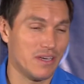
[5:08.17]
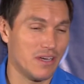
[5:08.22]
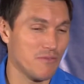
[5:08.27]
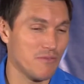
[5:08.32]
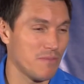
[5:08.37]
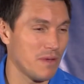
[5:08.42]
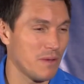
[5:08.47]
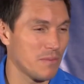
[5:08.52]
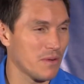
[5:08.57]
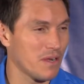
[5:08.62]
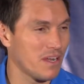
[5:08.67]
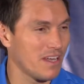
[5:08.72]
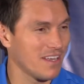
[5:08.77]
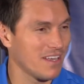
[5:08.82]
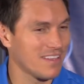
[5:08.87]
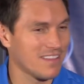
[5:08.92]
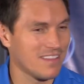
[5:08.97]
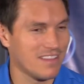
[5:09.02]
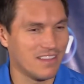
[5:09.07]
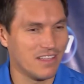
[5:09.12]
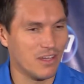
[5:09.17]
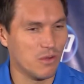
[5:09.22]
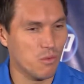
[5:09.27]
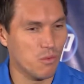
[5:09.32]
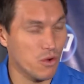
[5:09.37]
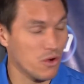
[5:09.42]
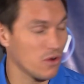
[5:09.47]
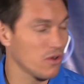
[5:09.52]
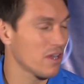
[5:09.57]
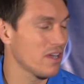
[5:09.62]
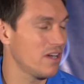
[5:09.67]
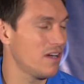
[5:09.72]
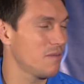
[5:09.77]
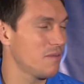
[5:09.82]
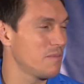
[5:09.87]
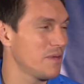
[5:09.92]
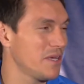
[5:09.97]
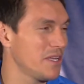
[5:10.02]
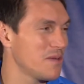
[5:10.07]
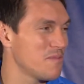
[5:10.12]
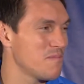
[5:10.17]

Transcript: I remember like the World Cup being